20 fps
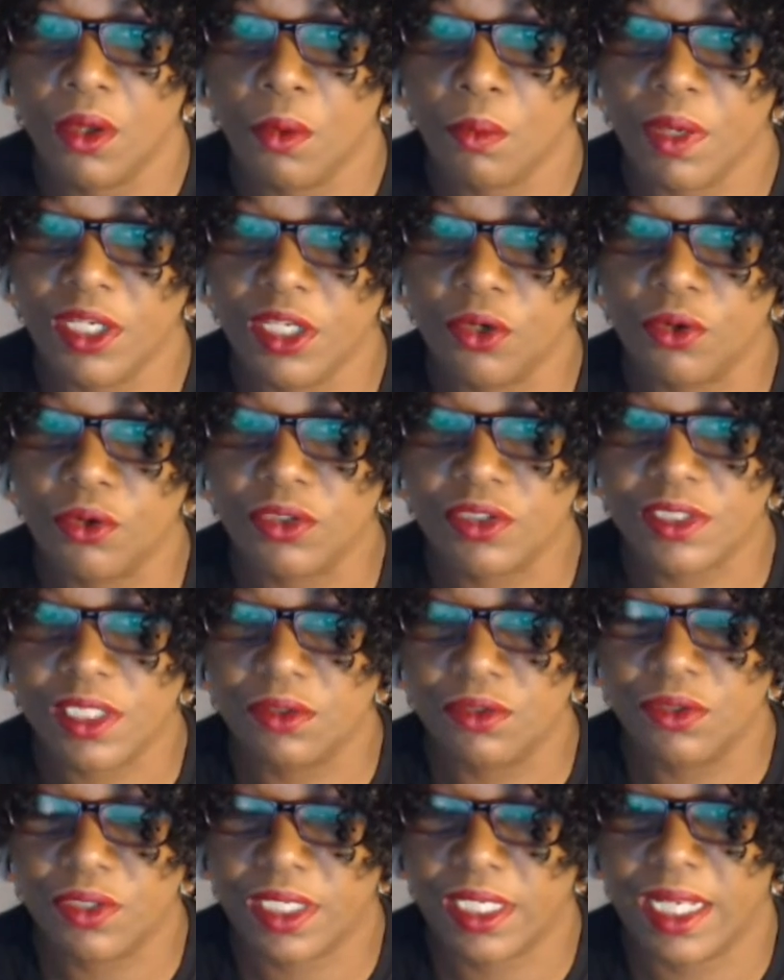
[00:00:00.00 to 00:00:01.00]
When you're also
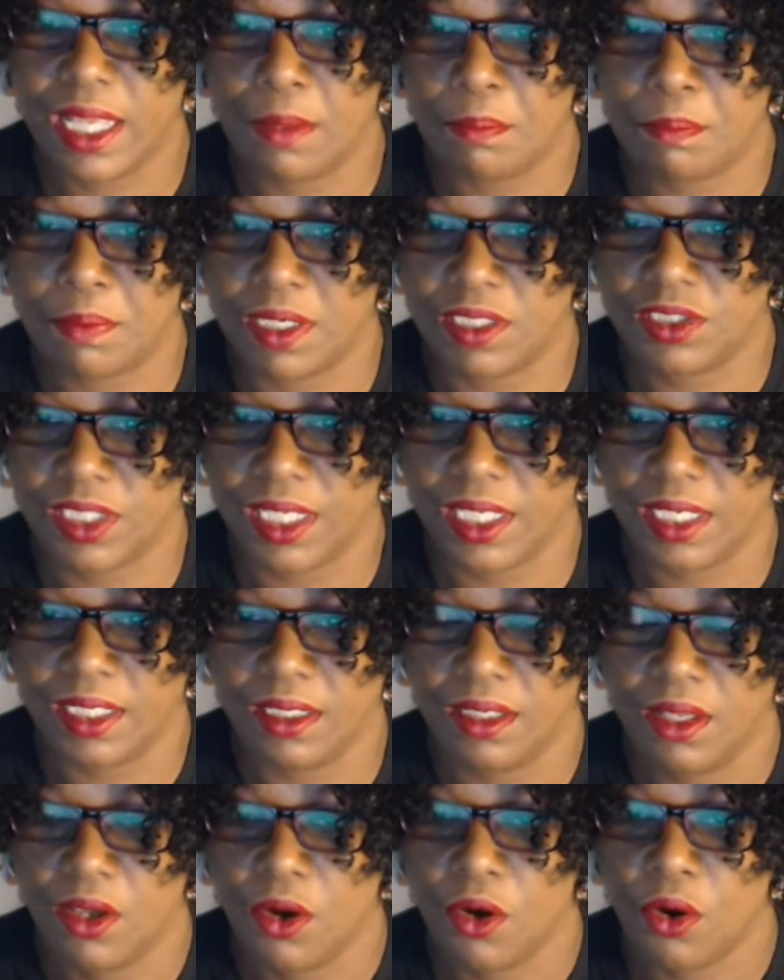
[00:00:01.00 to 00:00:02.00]
looking at
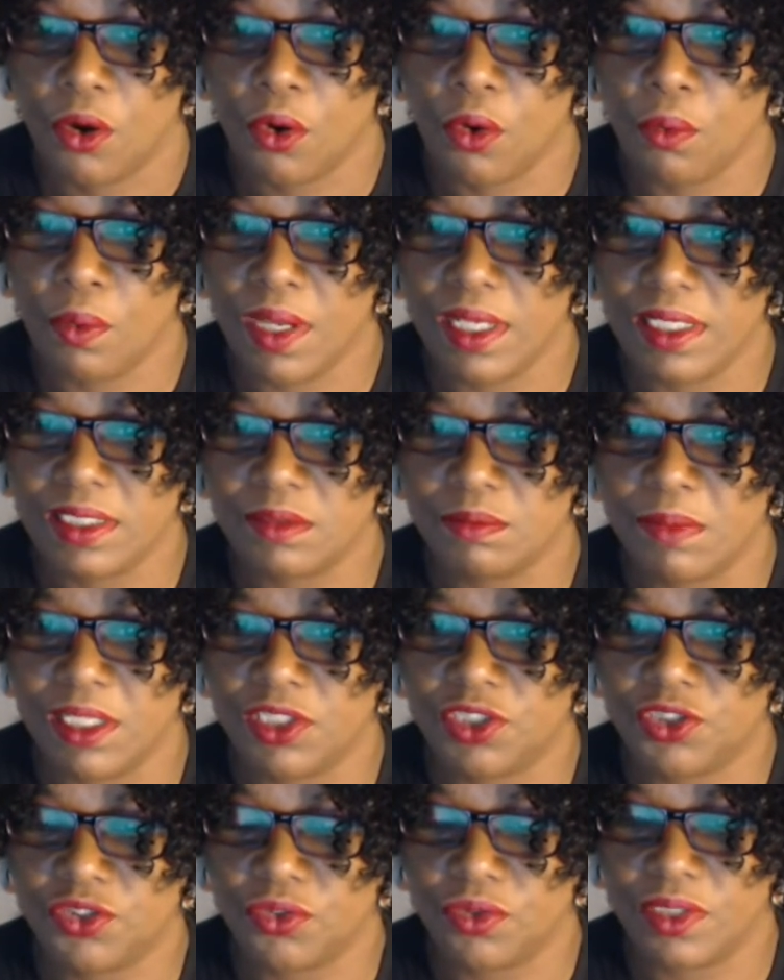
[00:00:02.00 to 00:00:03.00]
budgeting, always
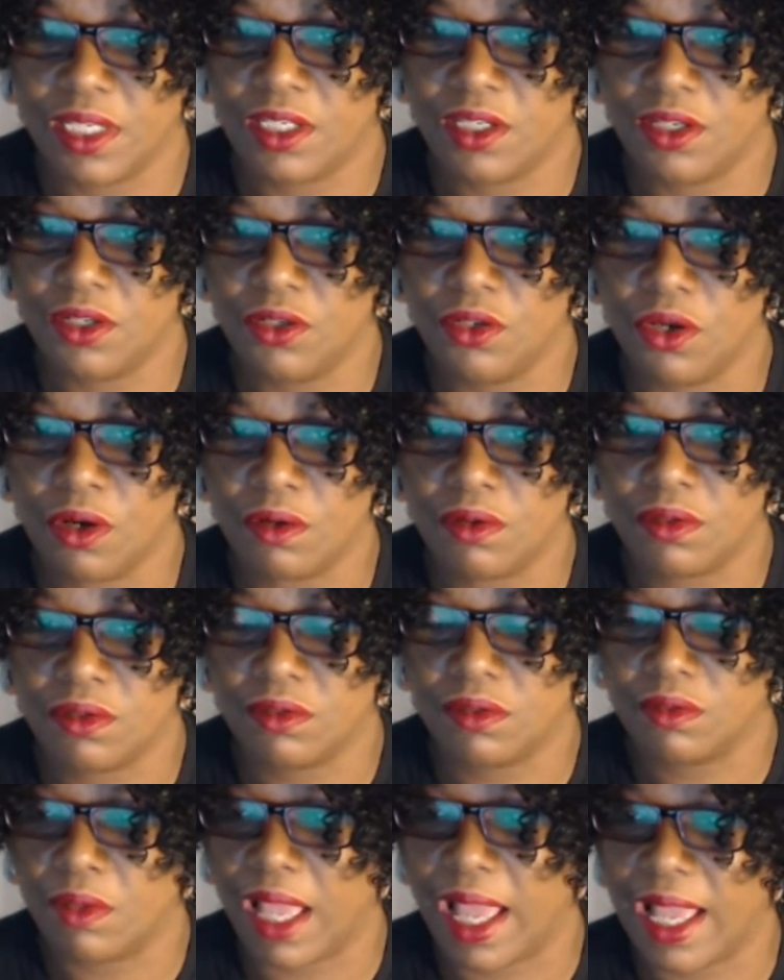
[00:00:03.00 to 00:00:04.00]
make sure that you're not
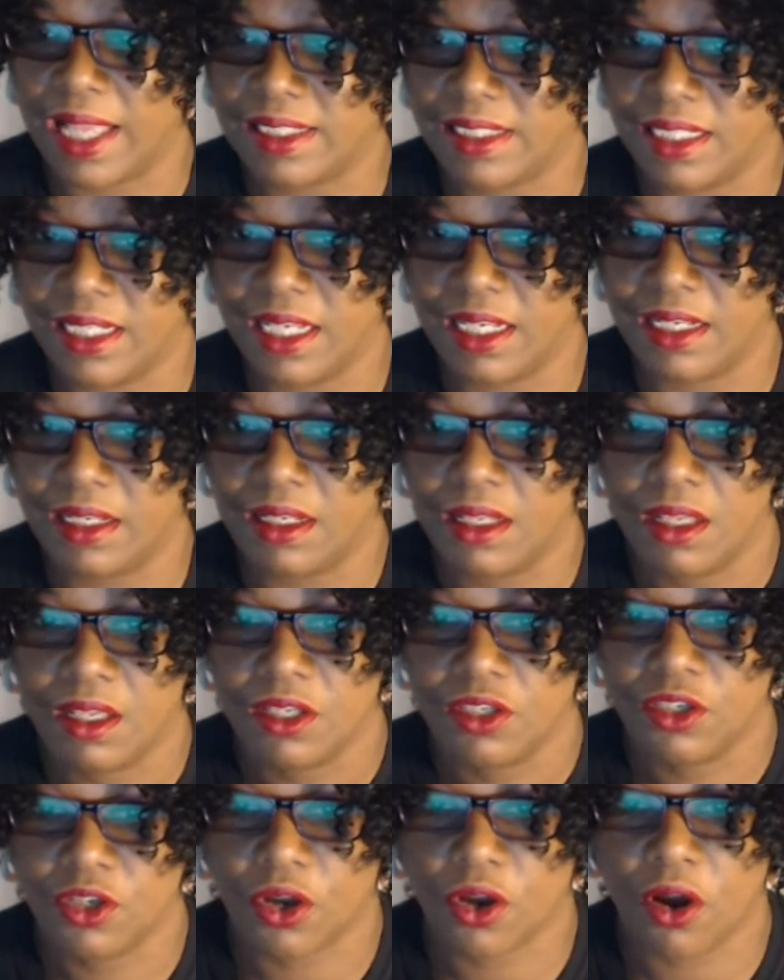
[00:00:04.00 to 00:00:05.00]
adding in
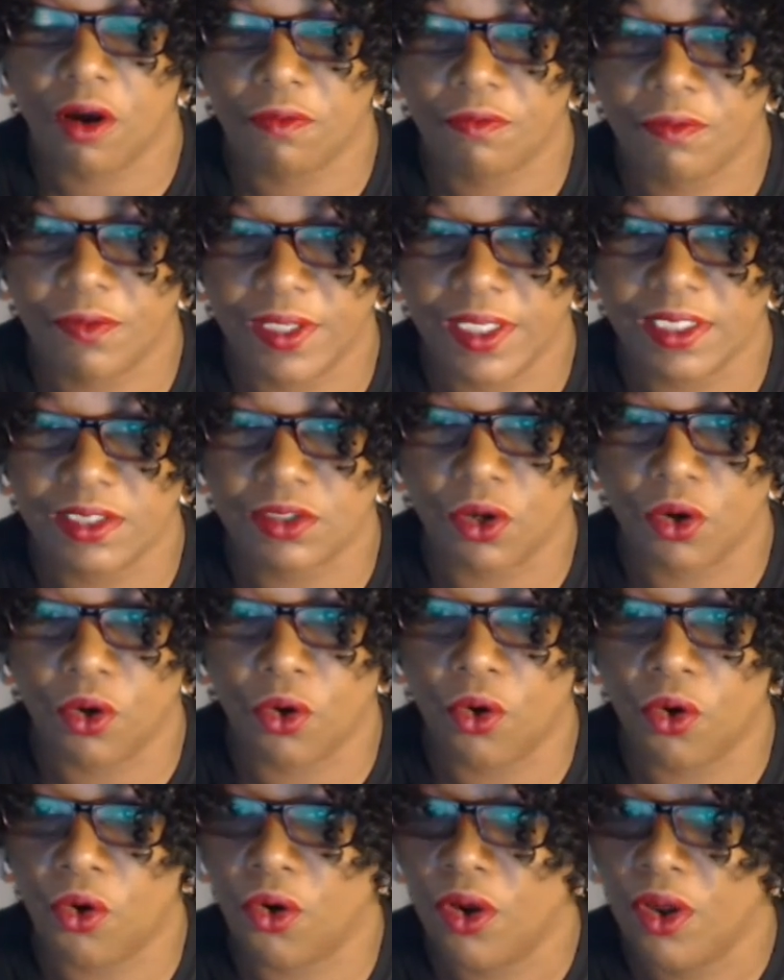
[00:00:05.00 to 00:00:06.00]
your coffees
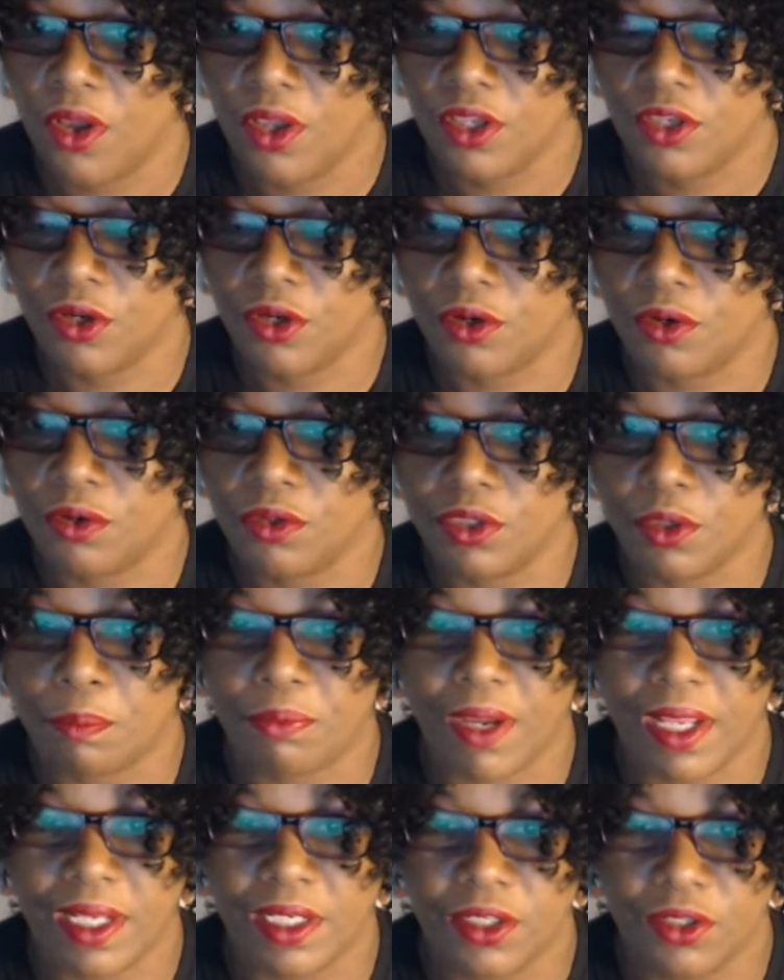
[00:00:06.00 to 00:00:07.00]
or your
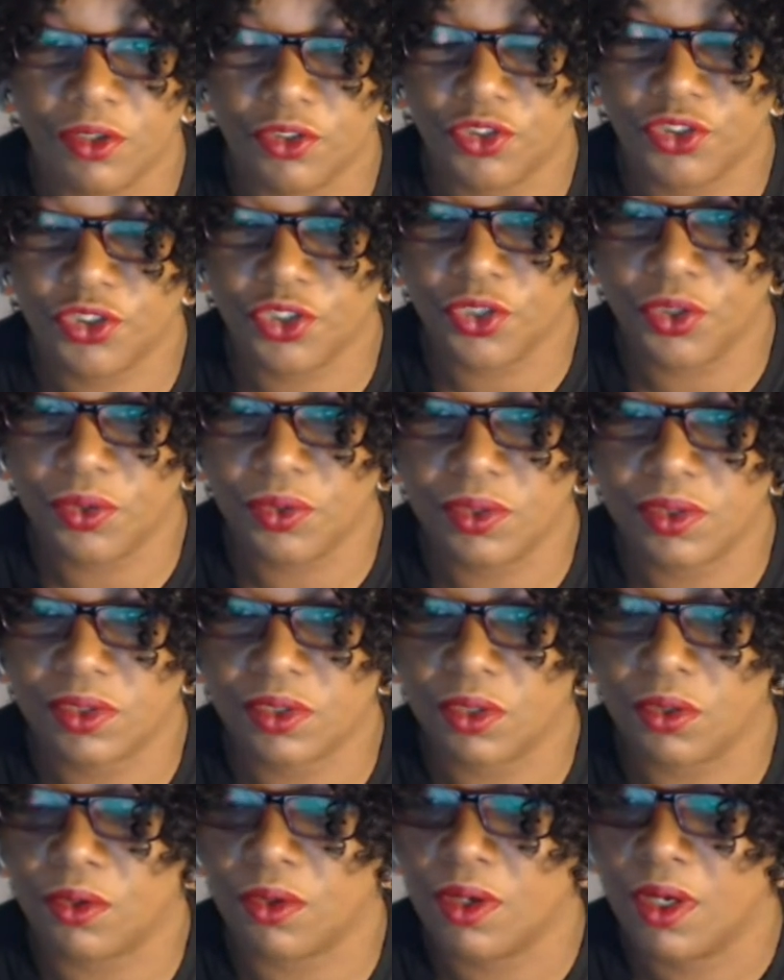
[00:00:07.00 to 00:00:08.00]
brand new shoes
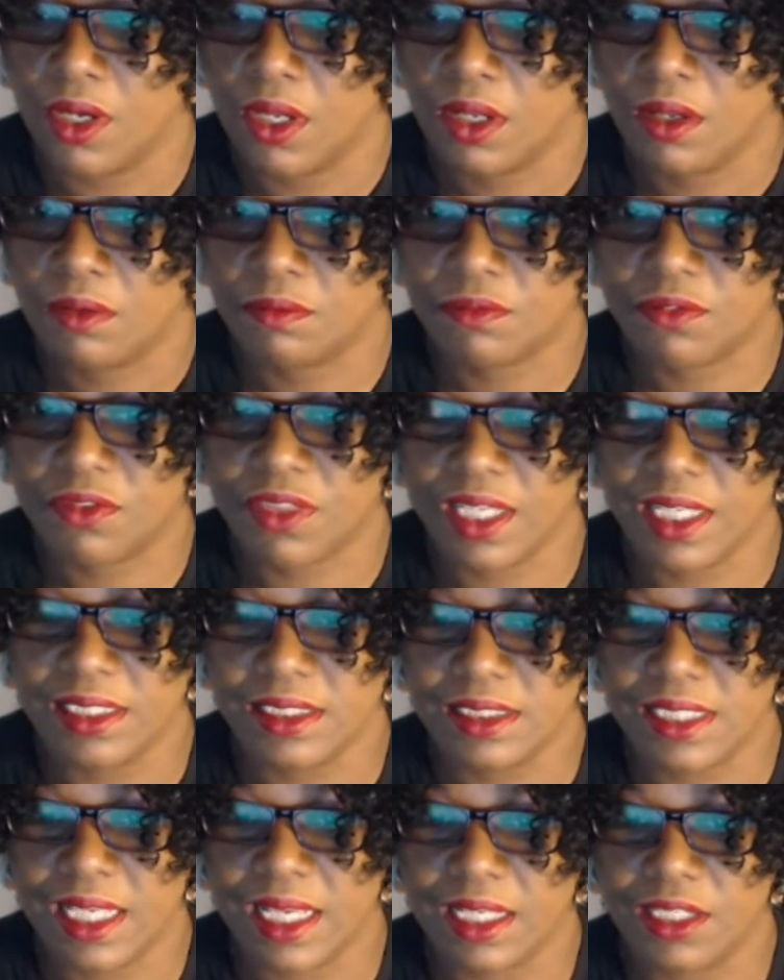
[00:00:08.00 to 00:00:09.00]
or
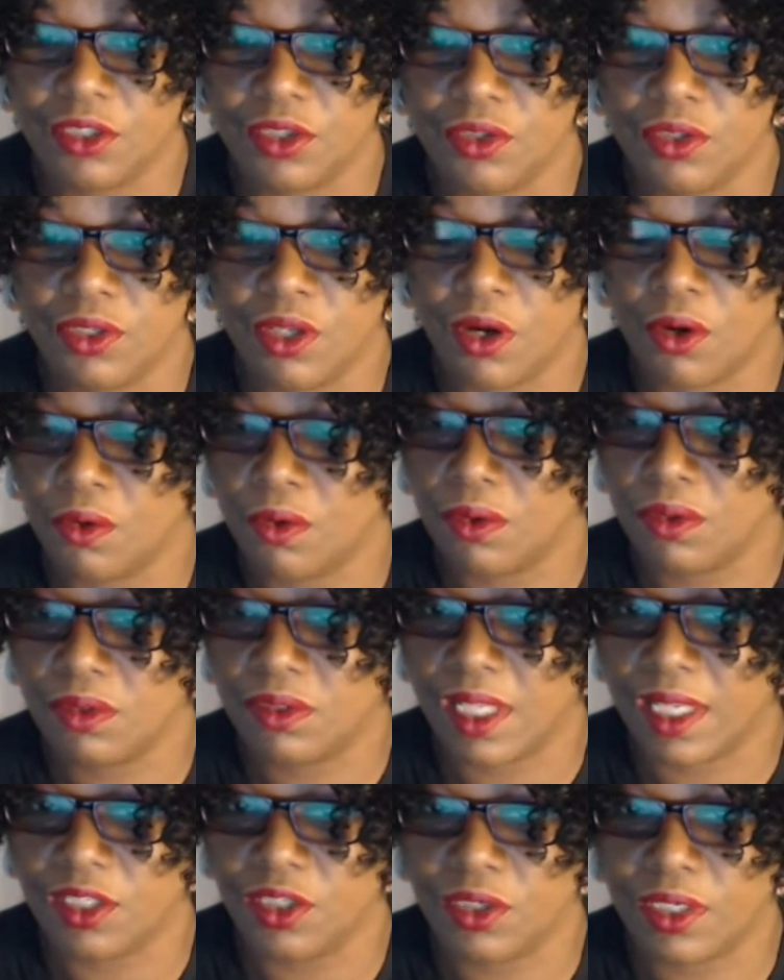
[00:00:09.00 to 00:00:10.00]
things that you know
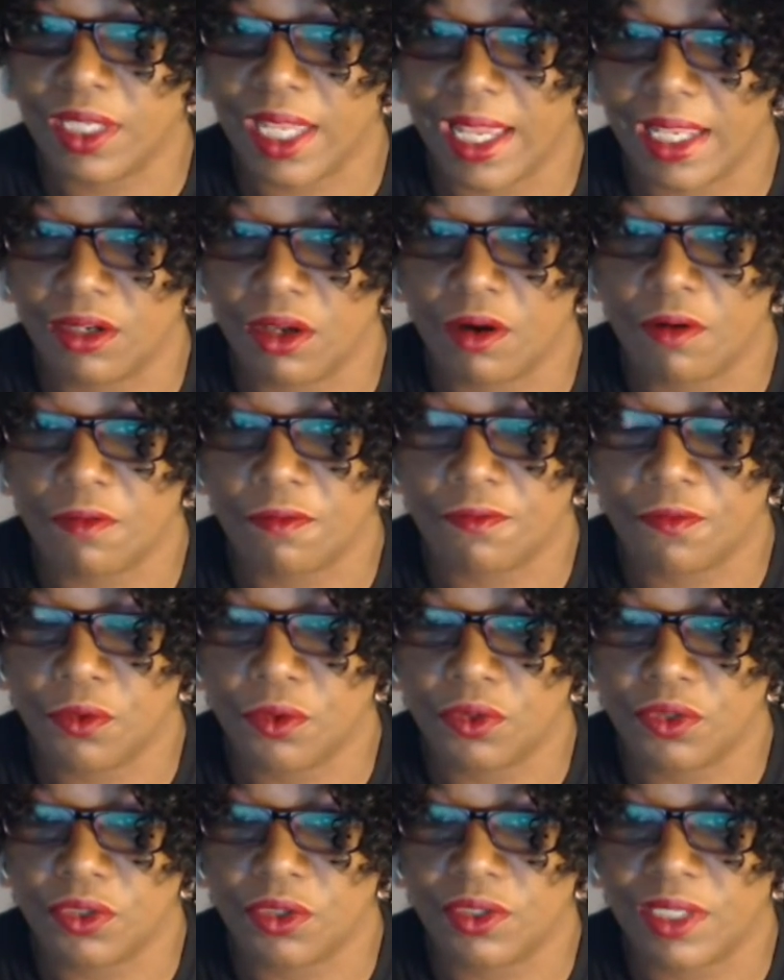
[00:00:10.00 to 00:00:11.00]
that you cannot
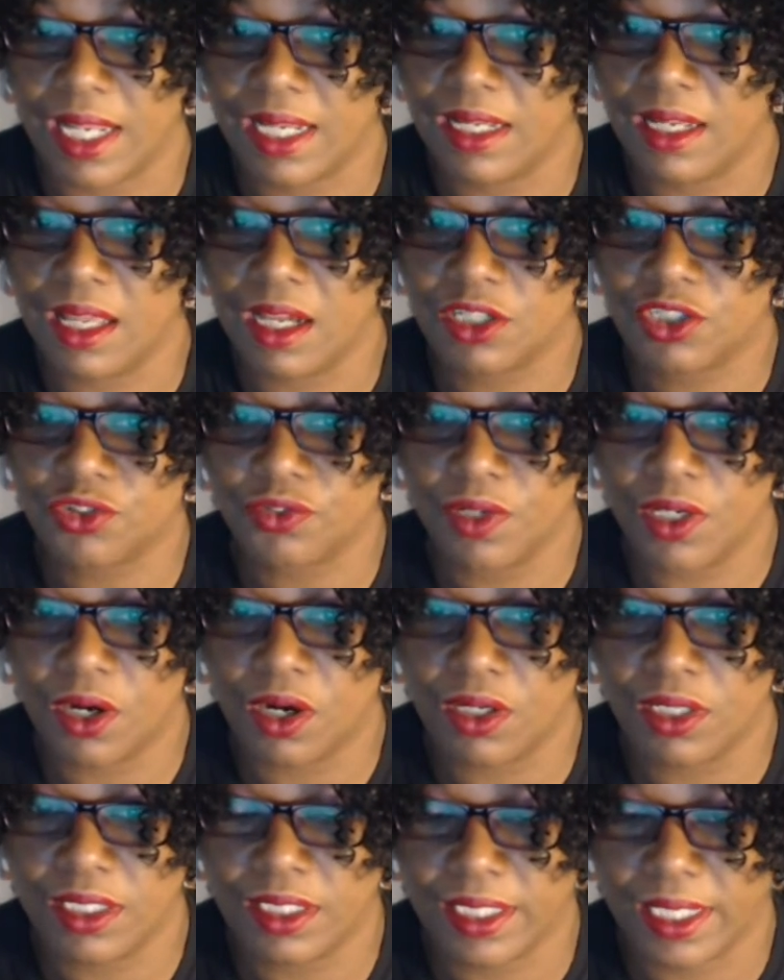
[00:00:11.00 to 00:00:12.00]
afford or that luxury
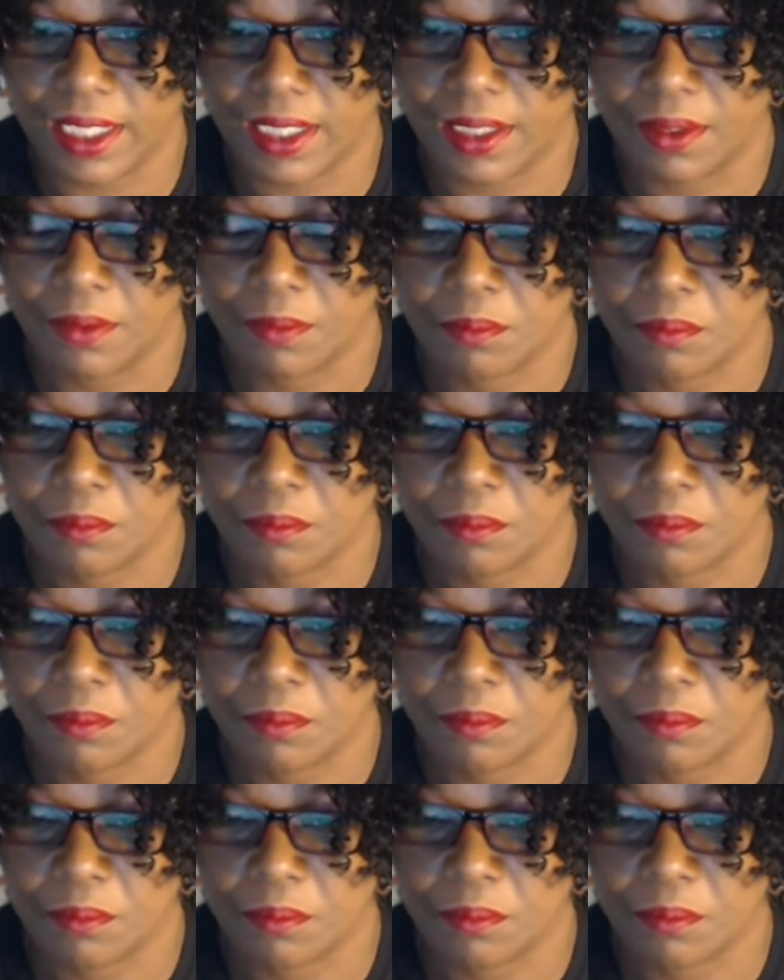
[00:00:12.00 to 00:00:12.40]
holiday.